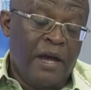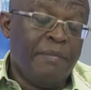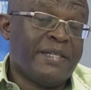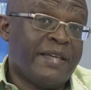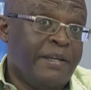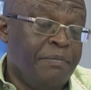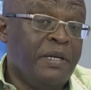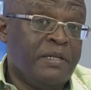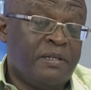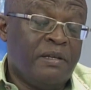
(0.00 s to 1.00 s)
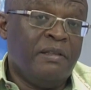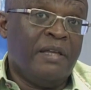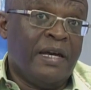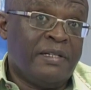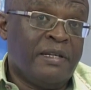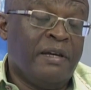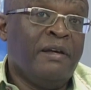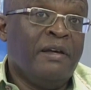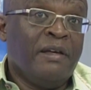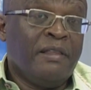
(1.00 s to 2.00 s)
must admit that
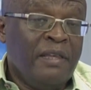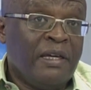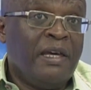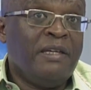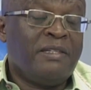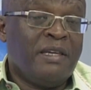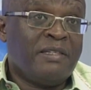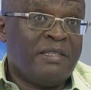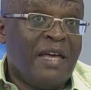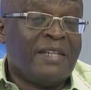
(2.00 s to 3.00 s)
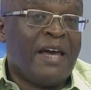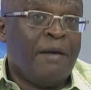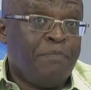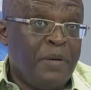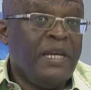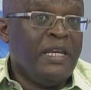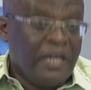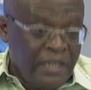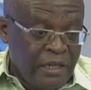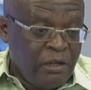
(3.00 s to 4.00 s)
the cases that are pending
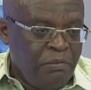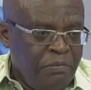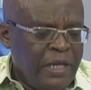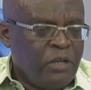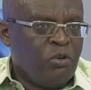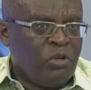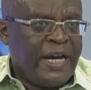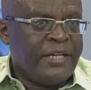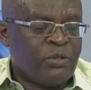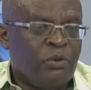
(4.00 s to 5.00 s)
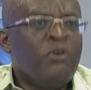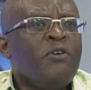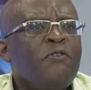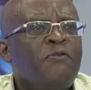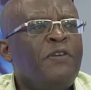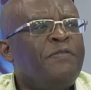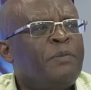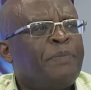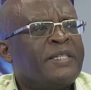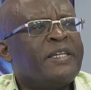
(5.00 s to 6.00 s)
at the Medical Council,
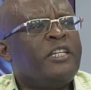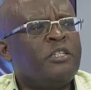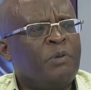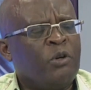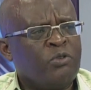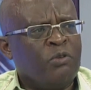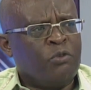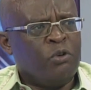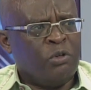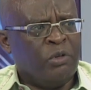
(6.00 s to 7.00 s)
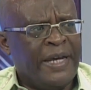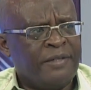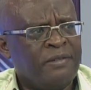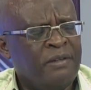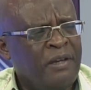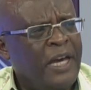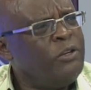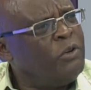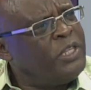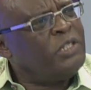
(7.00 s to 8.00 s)
50% is because of court orders. And
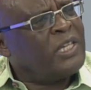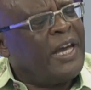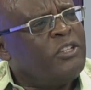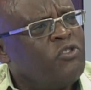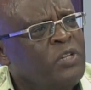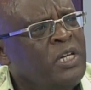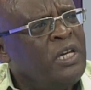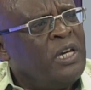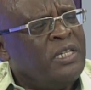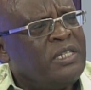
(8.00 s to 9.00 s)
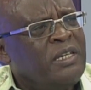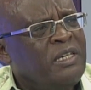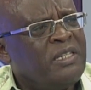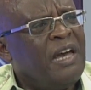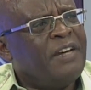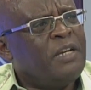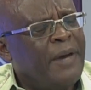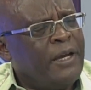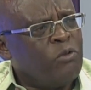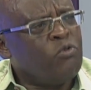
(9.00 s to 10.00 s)
you know, this country is governed
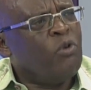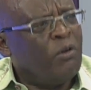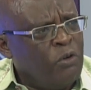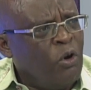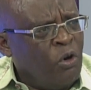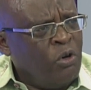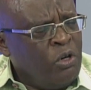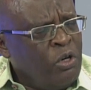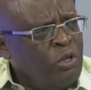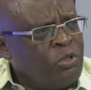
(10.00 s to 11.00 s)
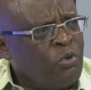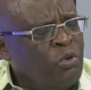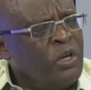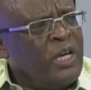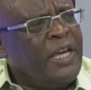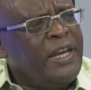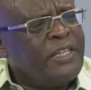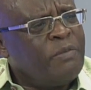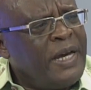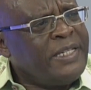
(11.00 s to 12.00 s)
by rule of law. So in
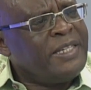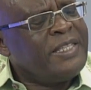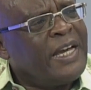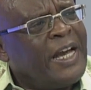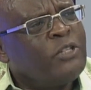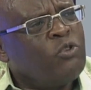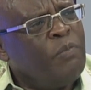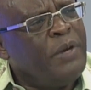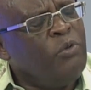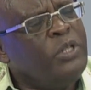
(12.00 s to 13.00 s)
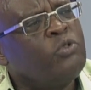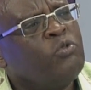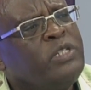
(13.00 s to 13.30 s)
as much as the council may wish to